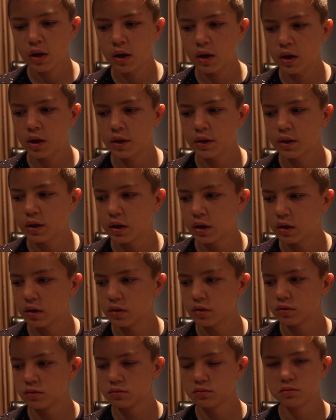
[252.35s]
and
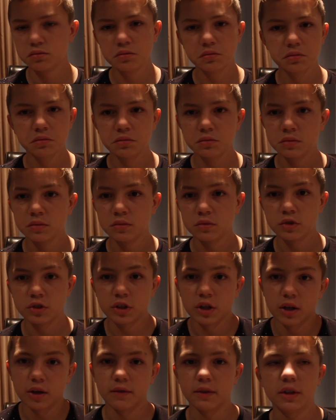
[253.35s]
then that's
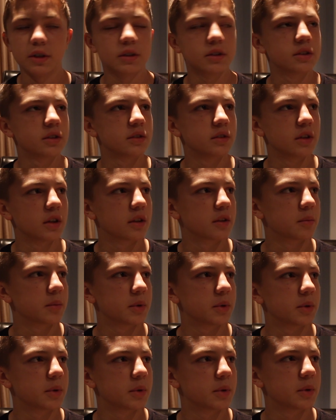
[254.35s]
kind of it. Nothing
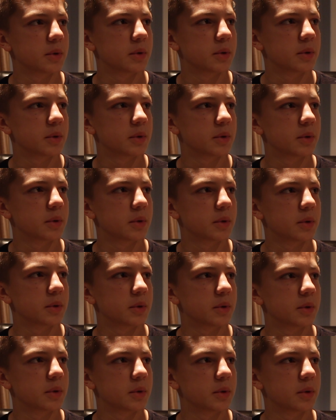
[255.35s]
much to talk about
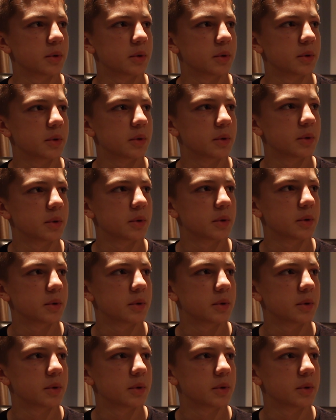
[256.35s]
today. So. Uh,